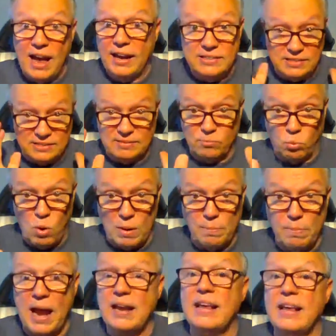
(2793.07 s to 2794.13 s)
lines,
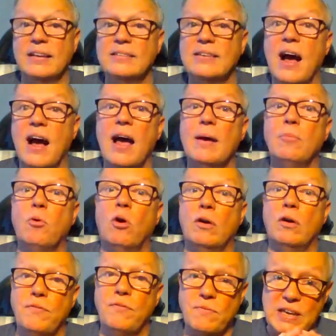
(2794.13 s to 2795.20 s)
1 penny at a time,
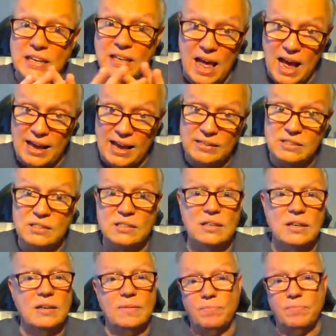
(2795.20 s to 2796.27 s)
or 50
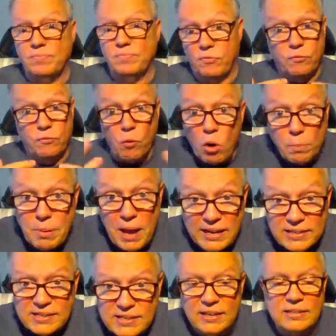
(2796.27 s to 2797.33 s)
lines, 4
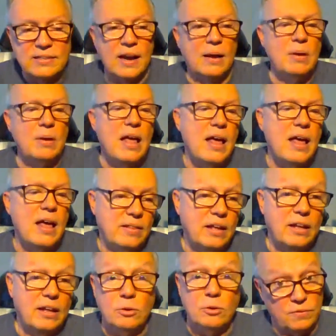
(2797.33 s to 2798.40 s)
pennies at a time,
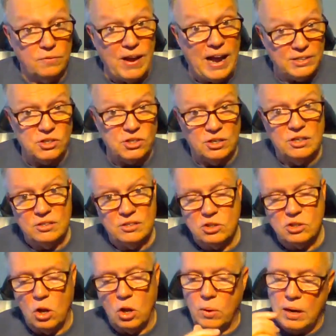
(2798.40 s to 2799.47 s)
and they'll lose it faster
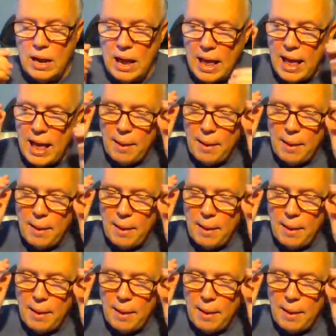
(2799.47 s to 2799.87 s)
and slower.